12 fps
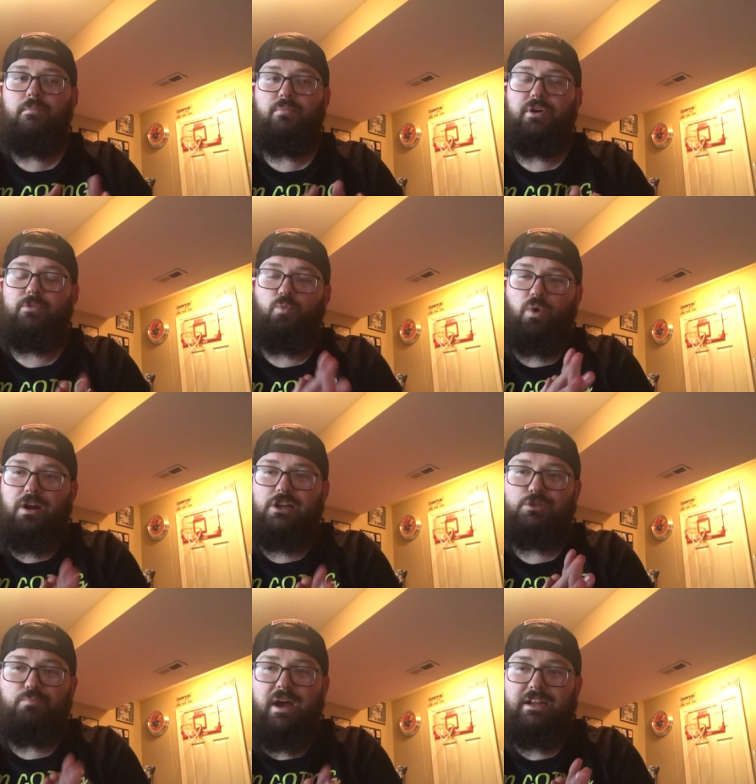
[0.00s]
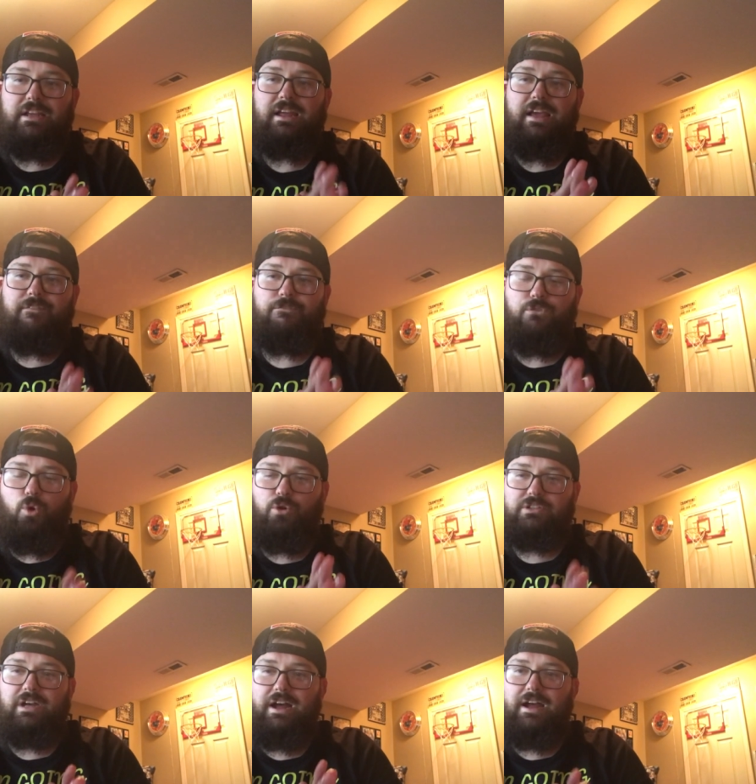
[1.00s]
But we're expecting a
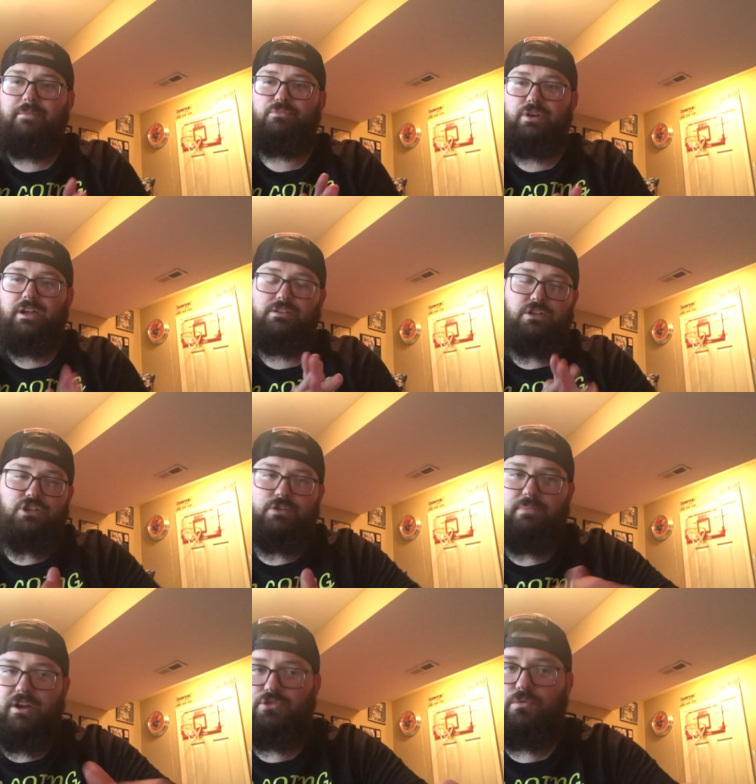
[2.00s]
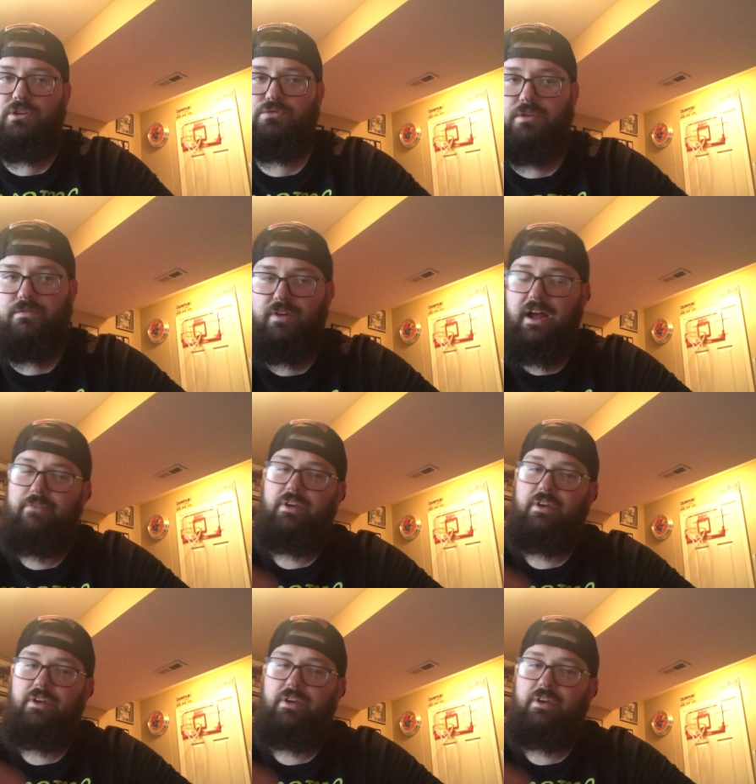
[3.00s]
full-time transition by 2025.